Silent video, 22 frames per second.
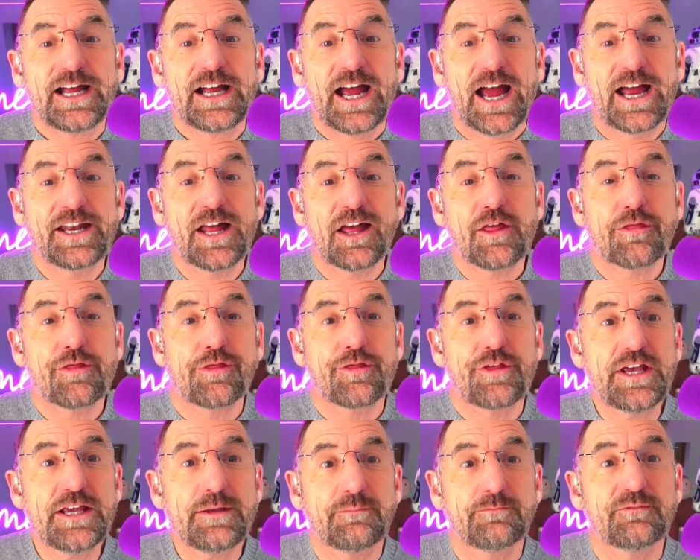And our
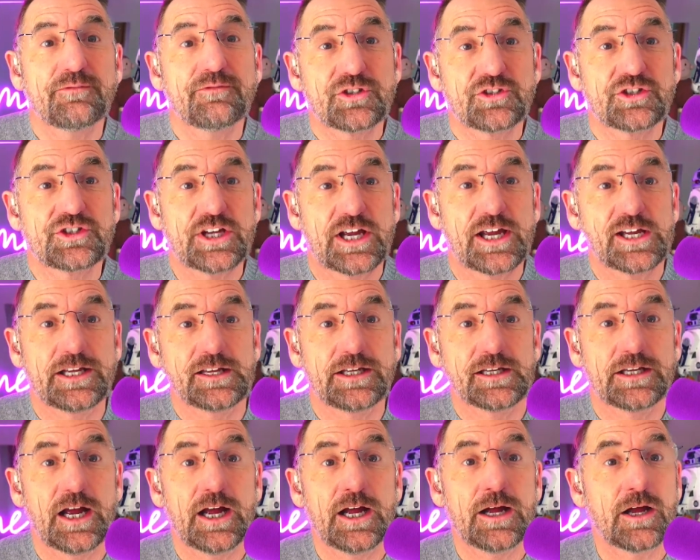theme
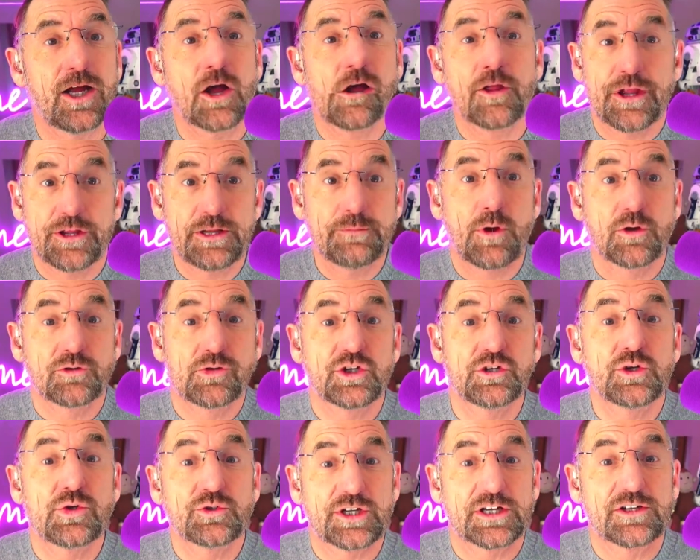today, our theme on
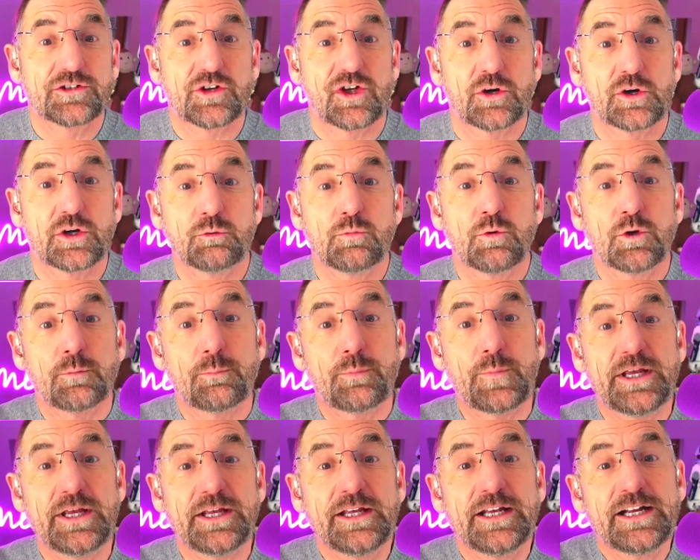Tuesday, will
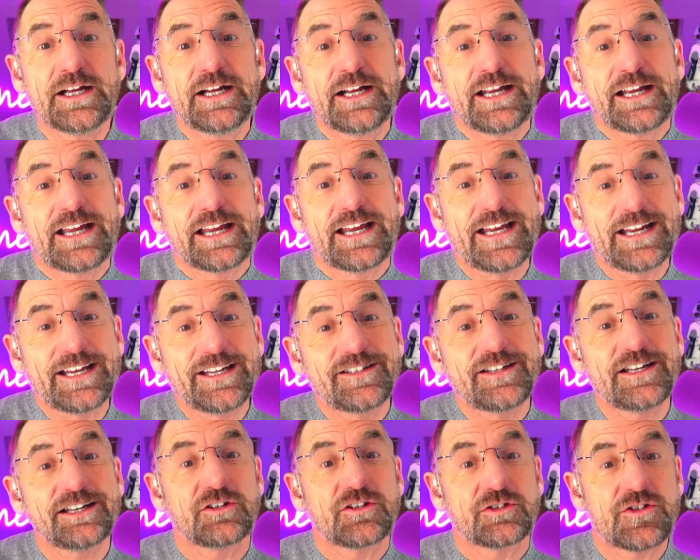be,
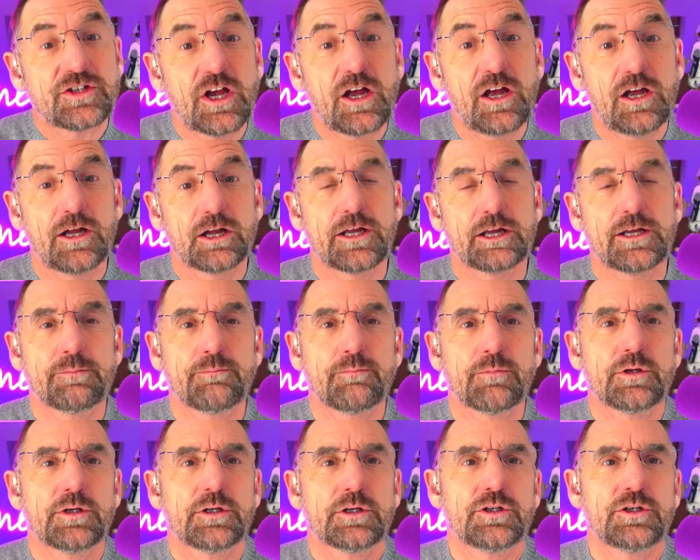is it
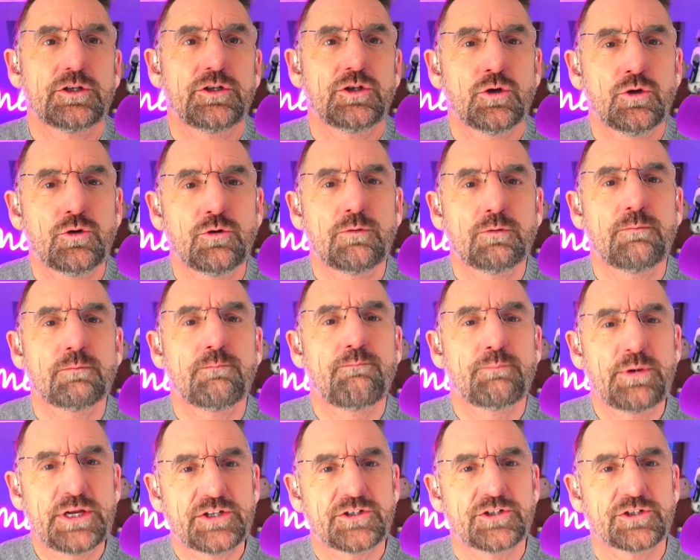time your
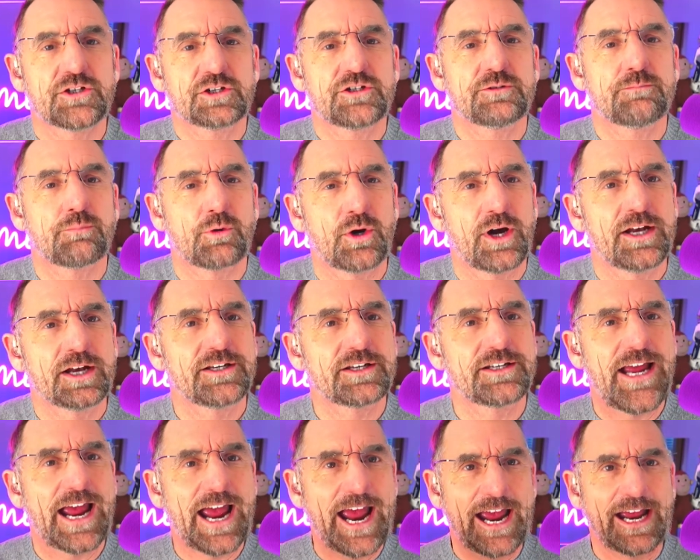business
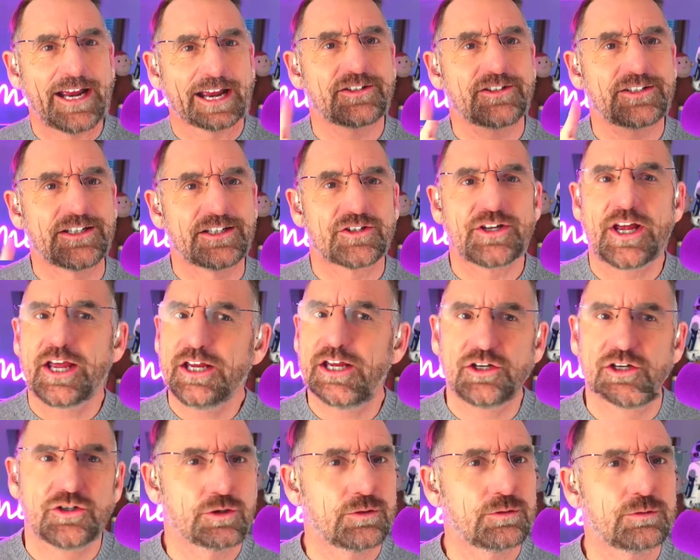brand acts its
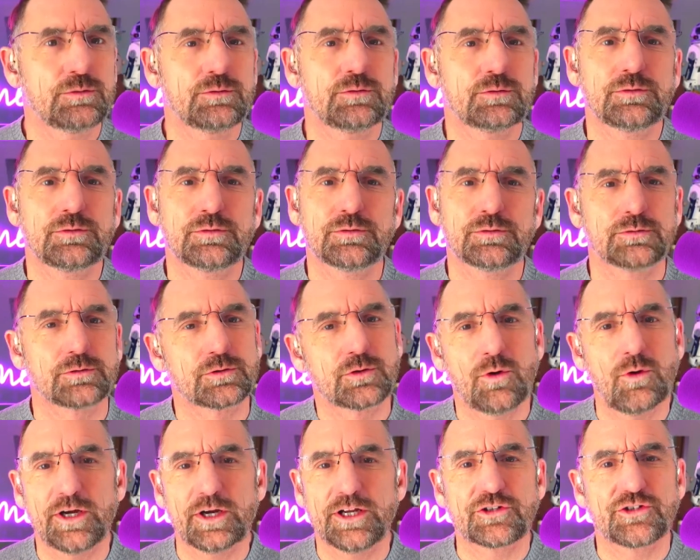age? Oh,
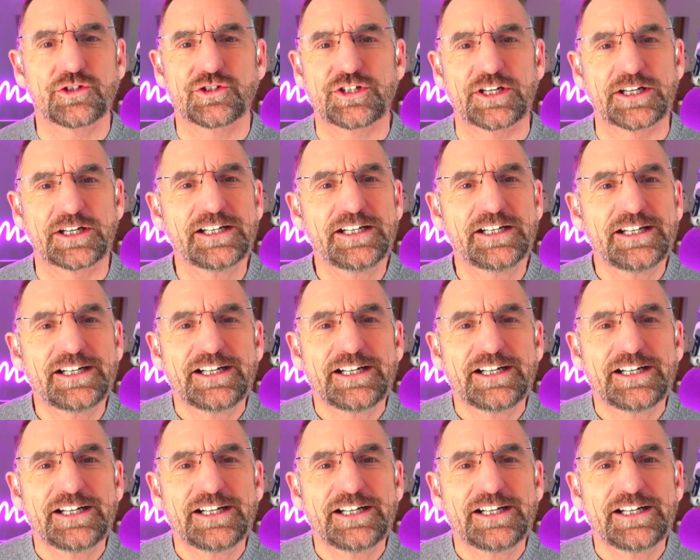quite interesting.